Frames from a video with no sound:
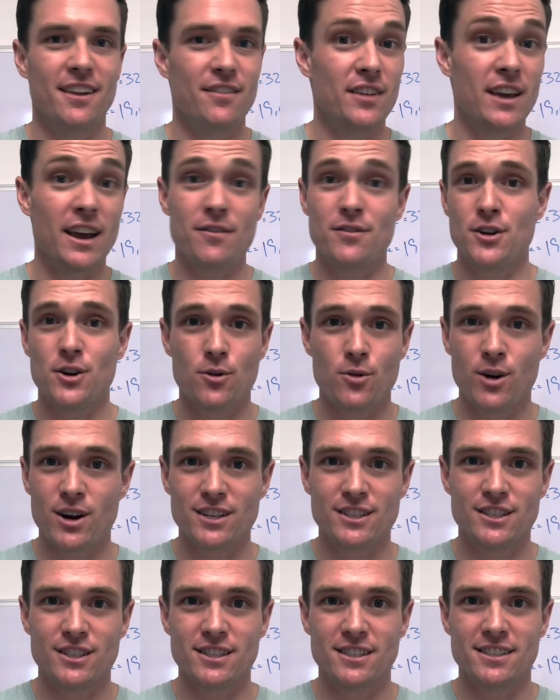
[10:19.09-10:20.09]
If you have any
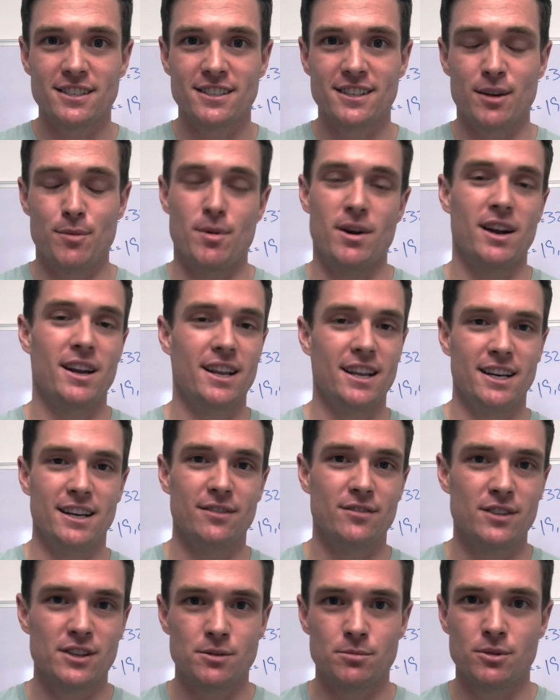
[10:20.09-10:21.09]
questions about any of
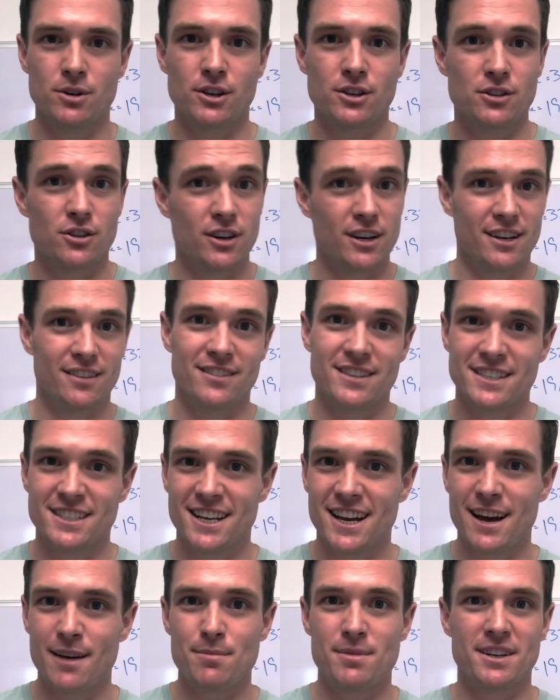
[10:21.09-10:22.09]
these books or any of these
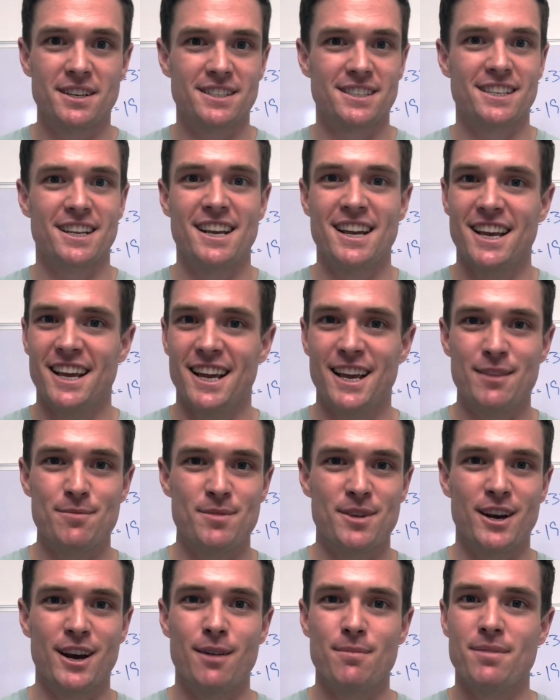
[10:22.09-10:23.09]
topics, hit
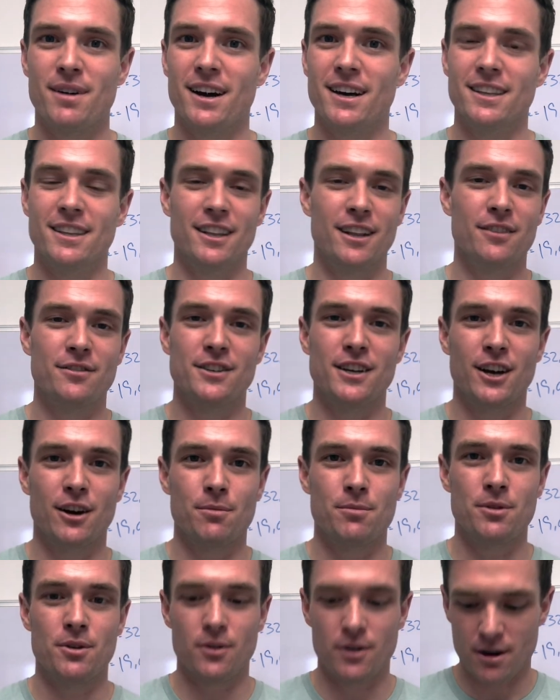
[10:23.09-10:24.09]
me up. I'd love to
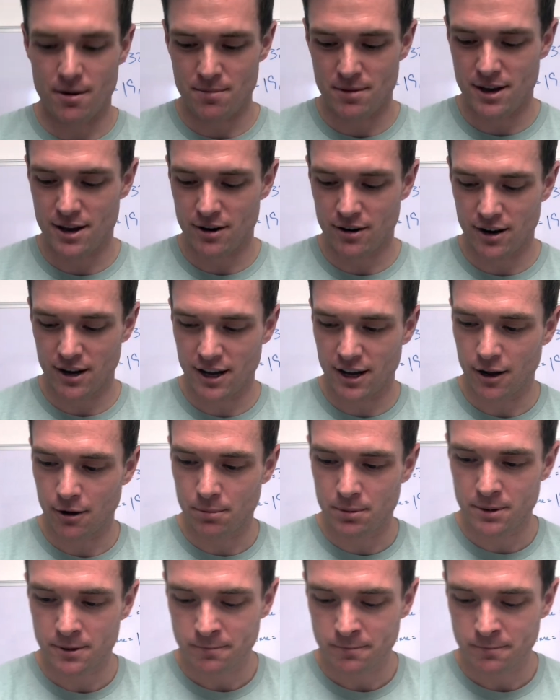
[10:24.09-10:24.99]
help you. I'm here to help.